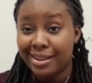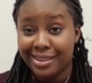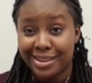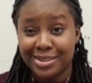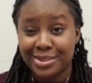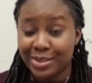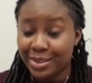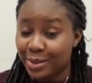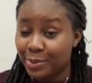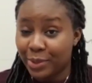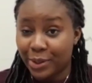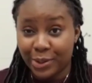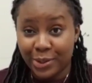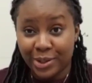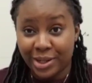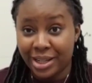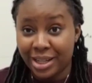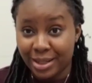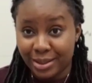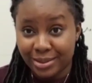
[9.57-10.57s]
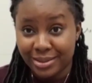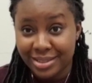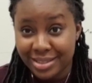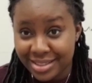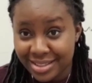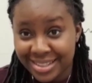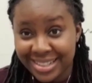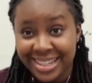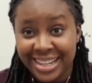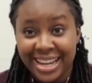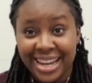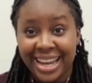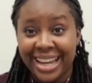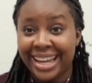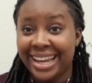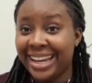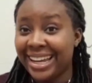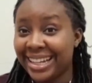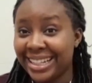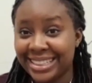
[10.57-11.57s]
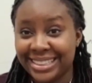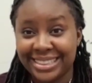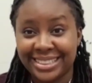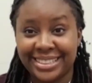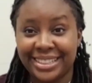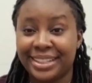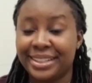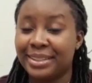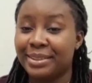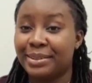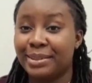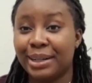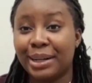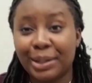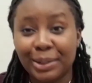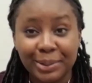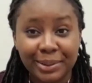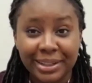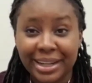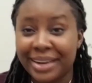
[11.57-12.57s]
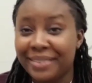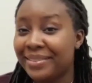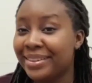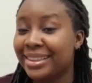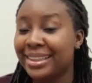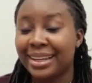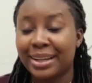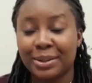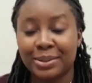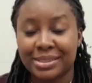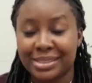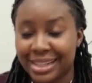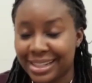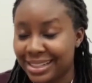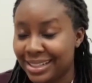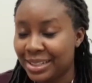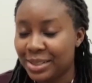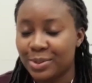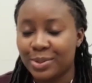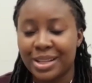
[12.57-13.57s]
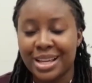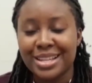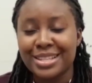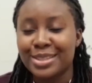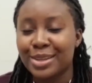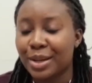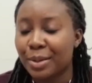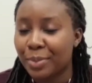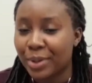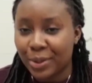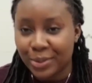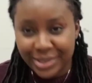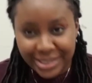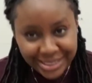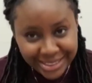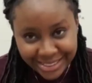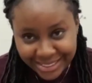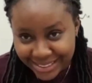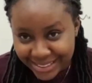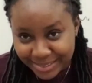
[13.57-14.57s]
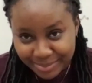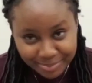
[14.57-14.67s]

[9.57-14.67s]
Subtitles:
Let's talk about your health in general. Everything concerning you, let's talk about it.